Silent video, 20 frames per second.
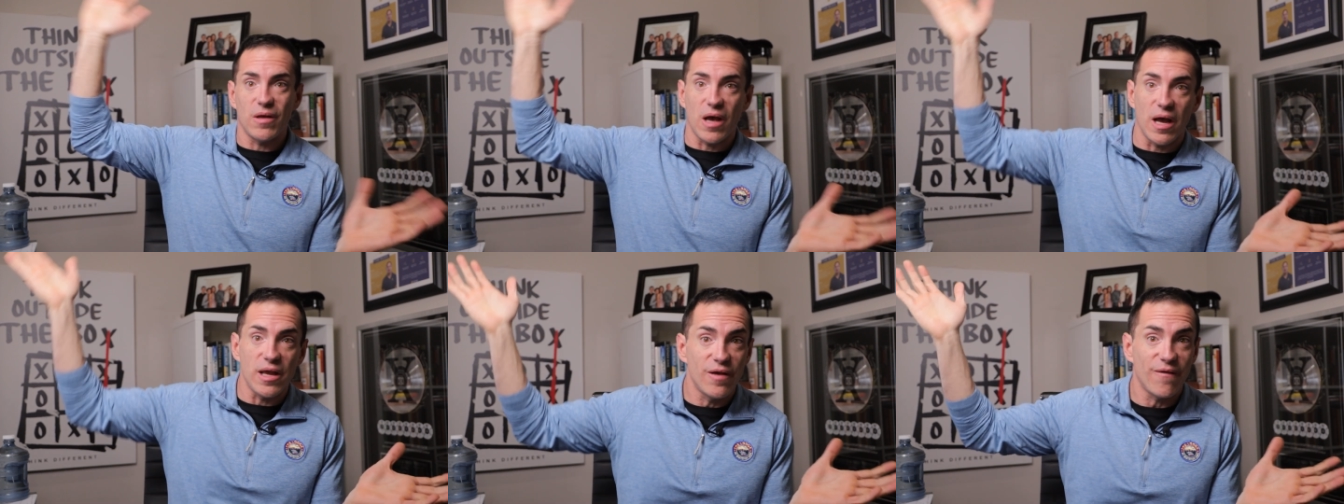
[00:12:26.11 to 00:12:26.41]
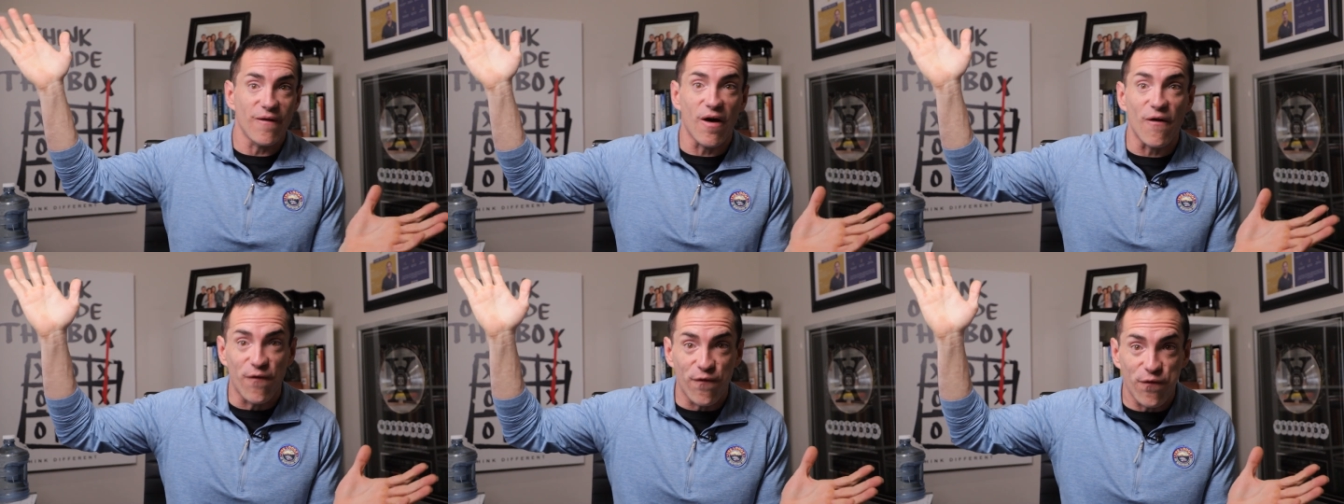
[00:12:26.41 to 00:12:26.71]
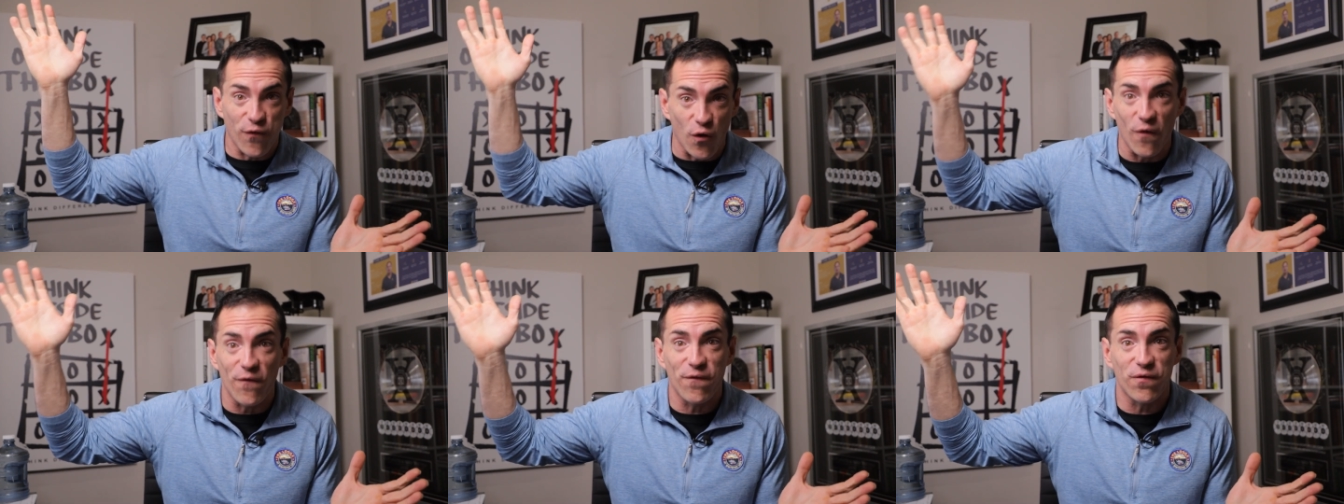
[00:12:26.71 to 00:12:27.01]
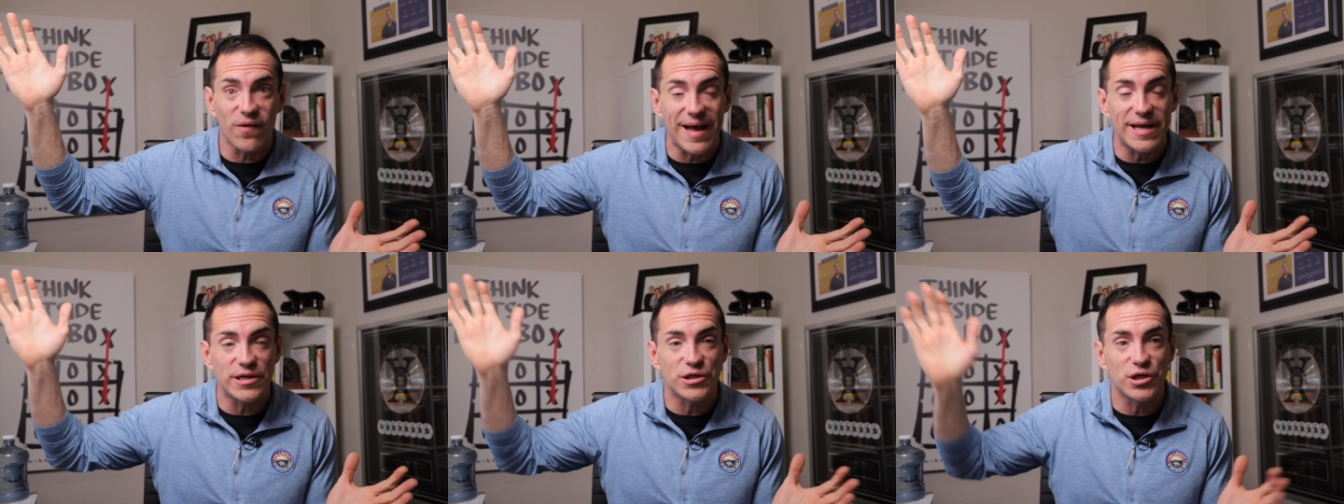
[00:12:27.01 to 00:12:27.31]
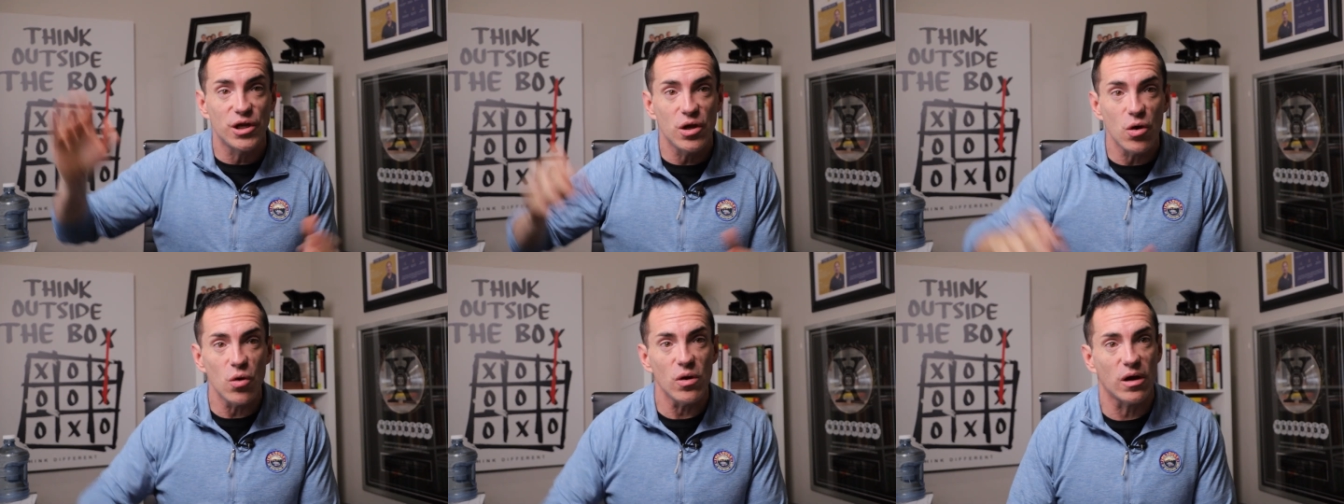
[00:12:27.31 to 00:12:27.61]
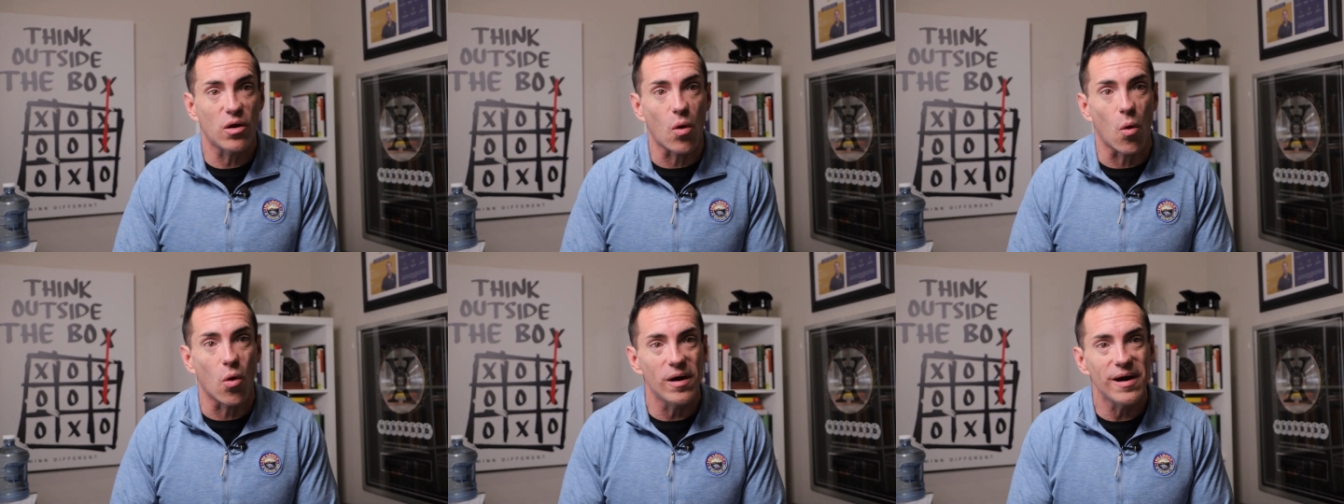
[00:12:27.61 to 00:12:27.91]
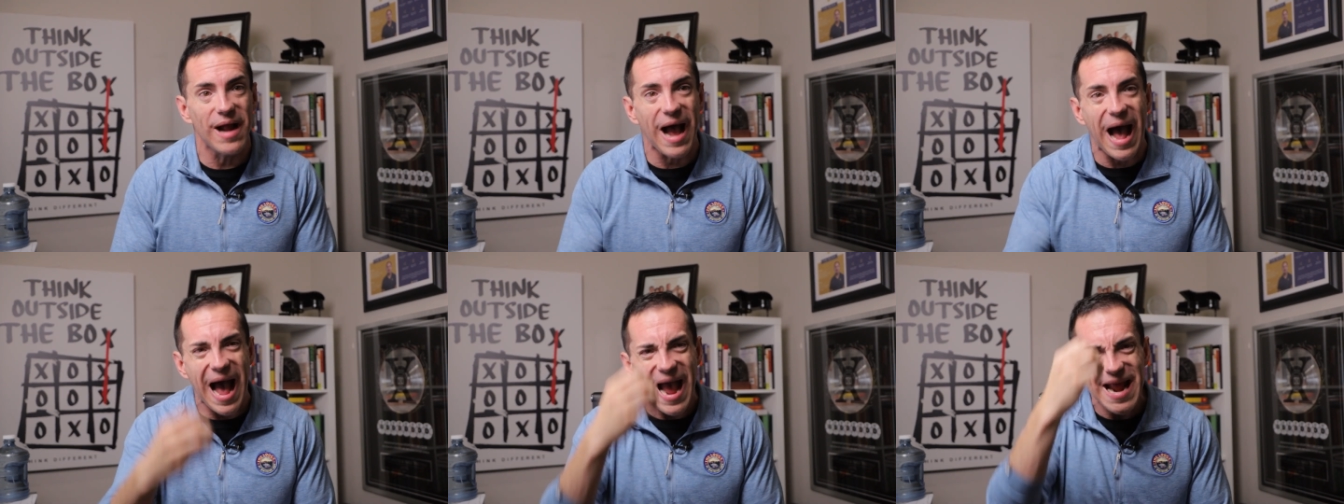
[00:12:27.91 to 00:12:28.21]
a, a full fledged unicorn.